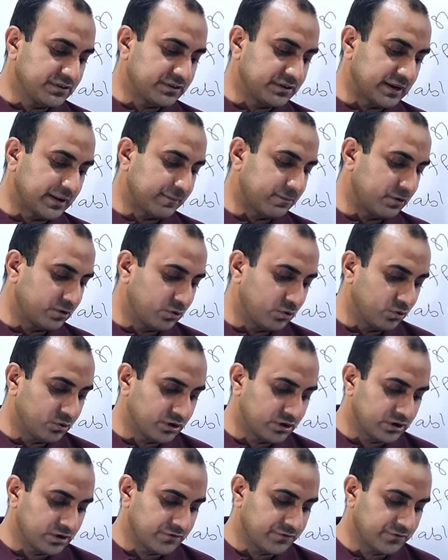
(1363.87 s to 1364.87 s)
is a tablet
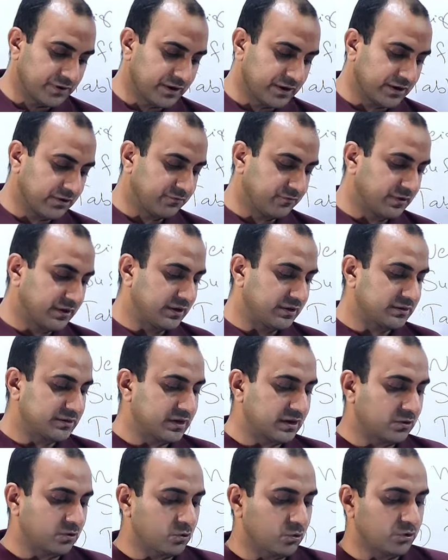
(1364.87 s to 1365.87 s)
coating defect where
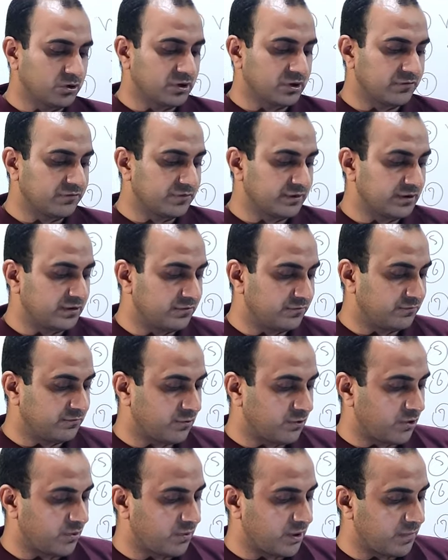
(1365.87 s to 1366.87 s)
the coating film
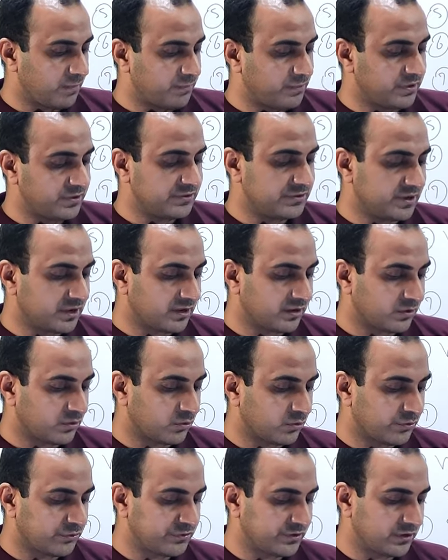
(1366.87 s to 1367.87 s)
form a bridge
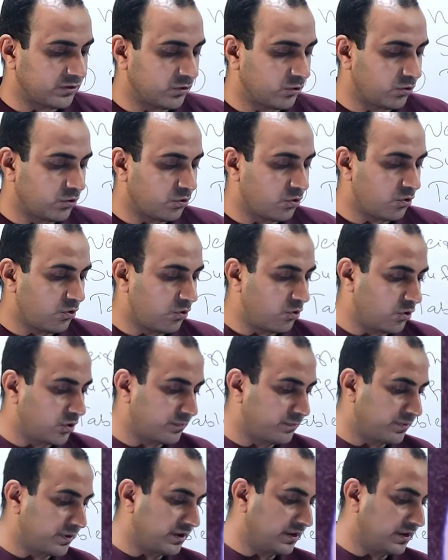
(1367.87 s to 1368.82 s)
across the logo or